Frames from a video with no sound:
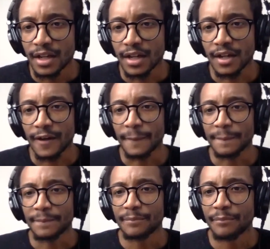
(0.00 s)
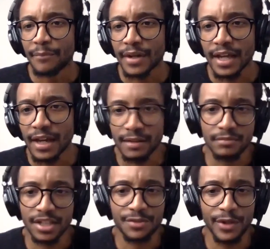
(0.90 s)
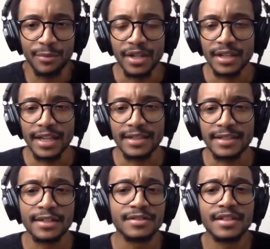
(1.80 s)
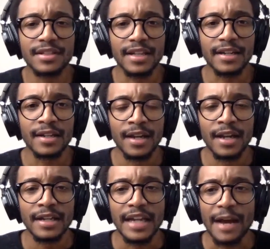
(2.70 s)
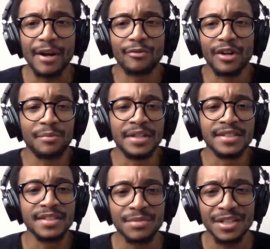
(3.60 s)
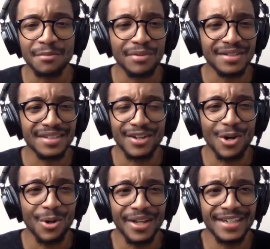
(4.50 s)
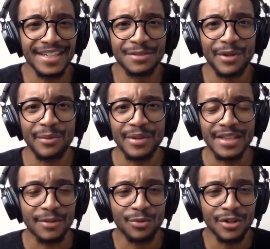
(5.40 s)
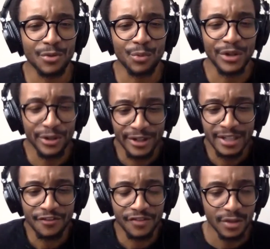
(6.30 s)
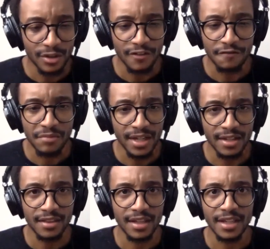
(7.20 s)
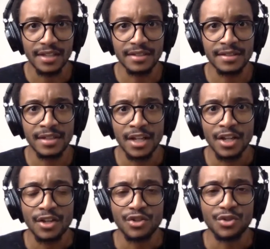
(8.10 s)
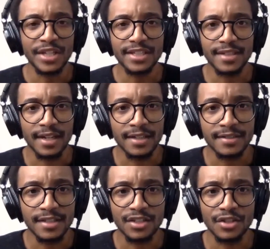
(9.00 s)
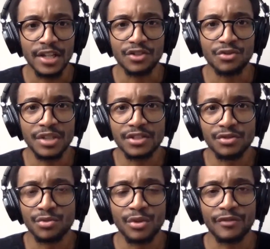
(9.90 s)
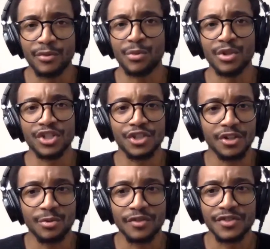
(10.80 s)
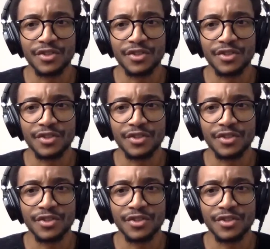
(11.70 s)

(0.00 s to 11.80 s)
But I experiment. Like, here's the thing. Like, I might recommend something, but go ahead and experiment. Like, we're in the field of making things unique to us and unique to whoever we want to share it with.